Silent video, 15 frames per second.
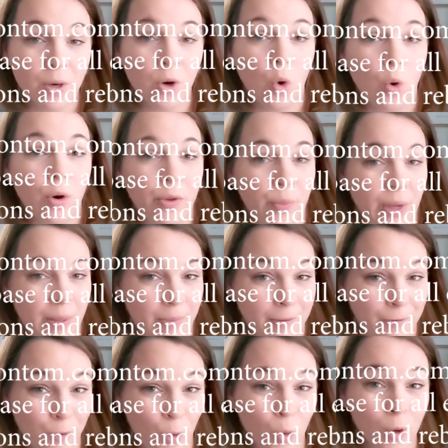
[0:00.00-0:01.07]
or the week
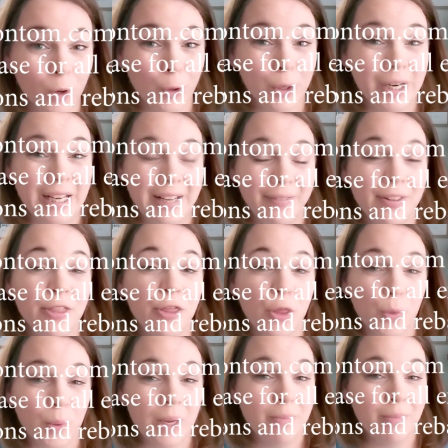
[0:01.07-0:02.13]
before or even
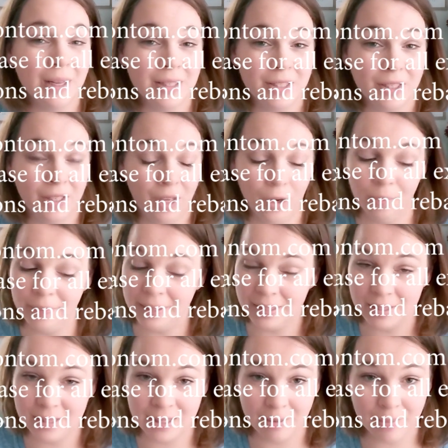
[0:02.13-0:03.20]
3 months ago,
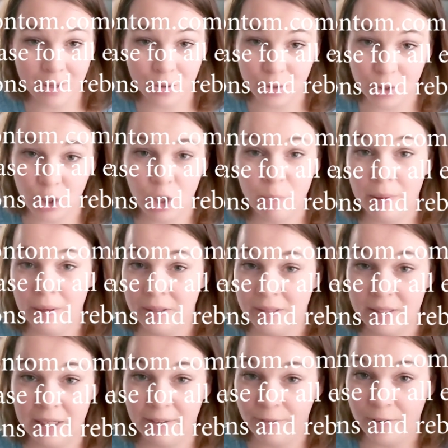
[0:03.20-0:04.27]
because some of those coupons
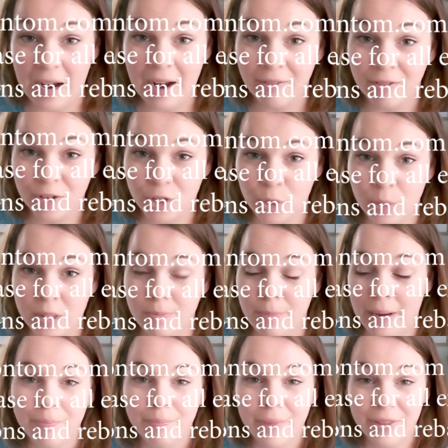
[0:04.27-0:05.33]
take forever to
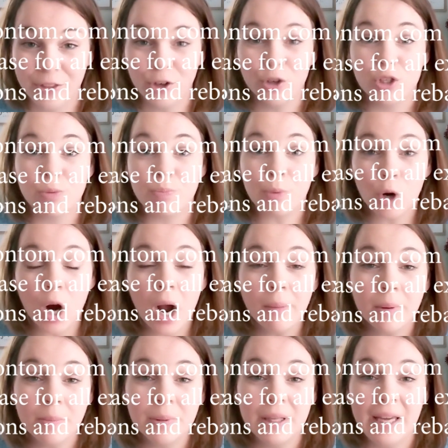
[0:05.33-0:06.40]
expire. But there's
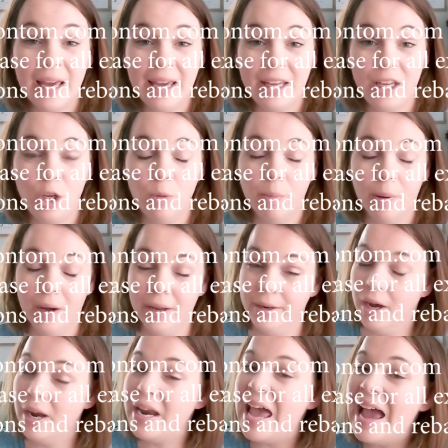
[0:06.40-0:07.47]
probably a coupon.
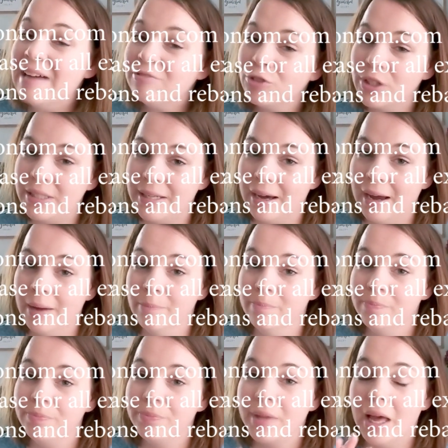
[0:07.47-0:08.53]
Not every time.
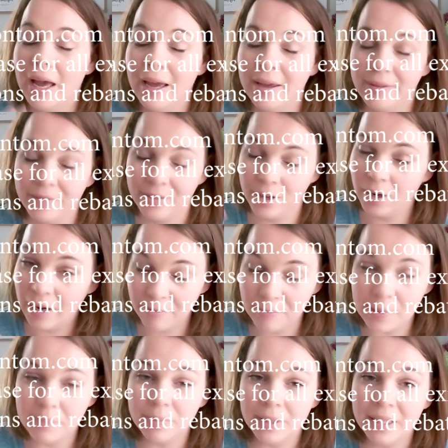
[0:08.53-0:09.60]
There have
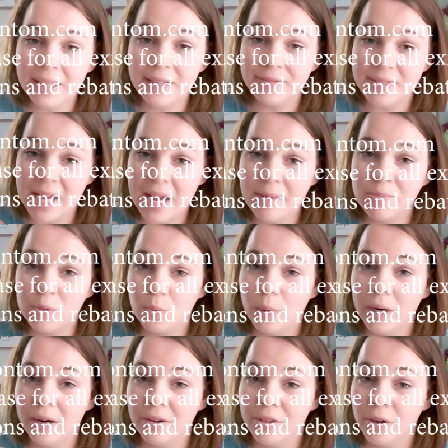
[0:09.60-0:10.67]
been plenty of times
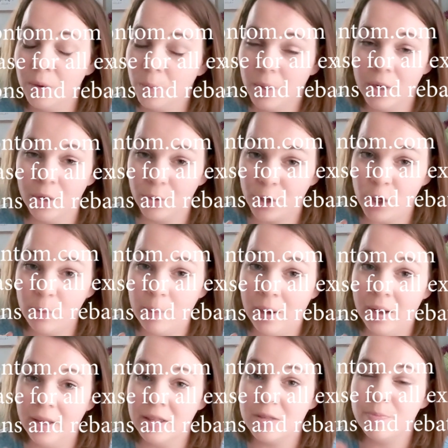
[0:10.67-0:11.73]
where there were no
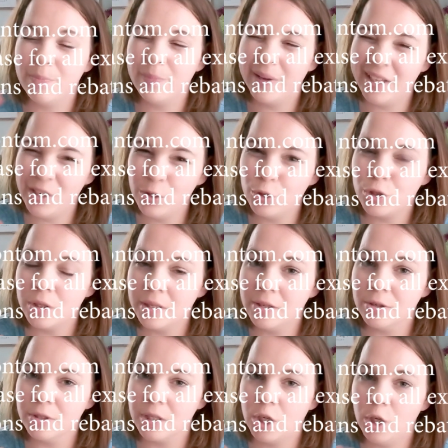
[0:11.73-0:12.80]
coupons, but usually
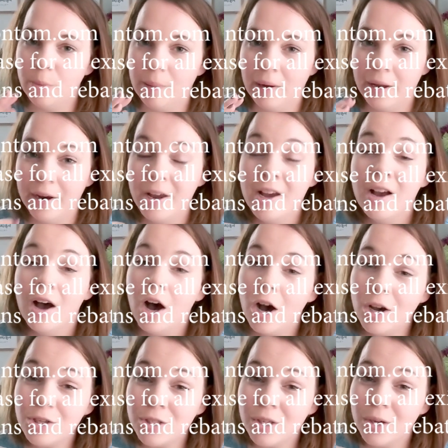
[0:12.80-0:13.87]
there's a coupon.
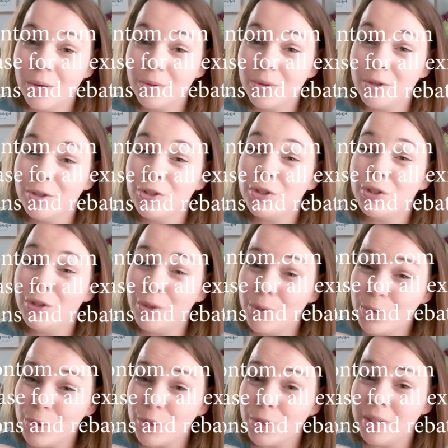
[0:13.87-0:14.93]
Also, there's
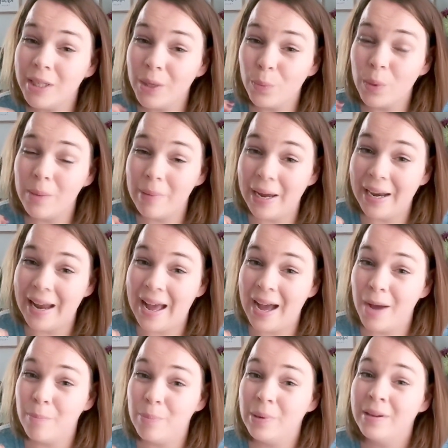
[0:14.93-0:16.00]
usually a rebate
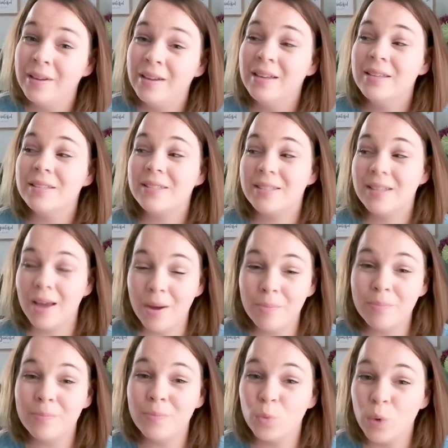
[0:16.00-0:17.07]
app.
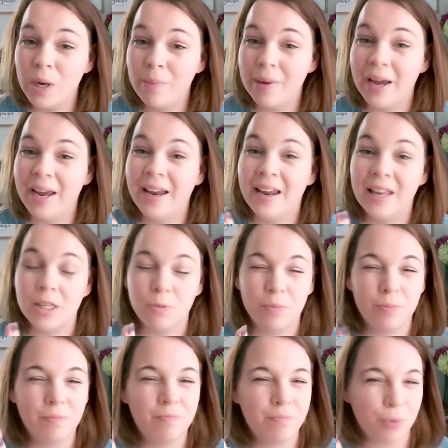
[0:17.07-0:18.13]
Some rebate, it's
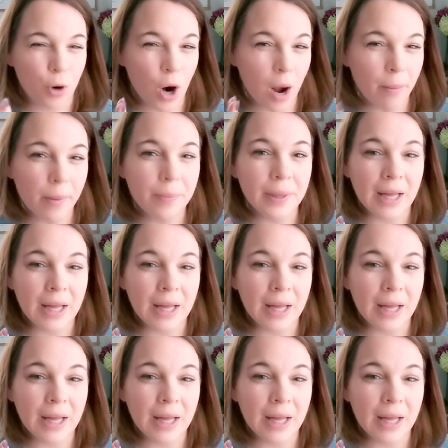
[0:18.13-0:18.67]
probably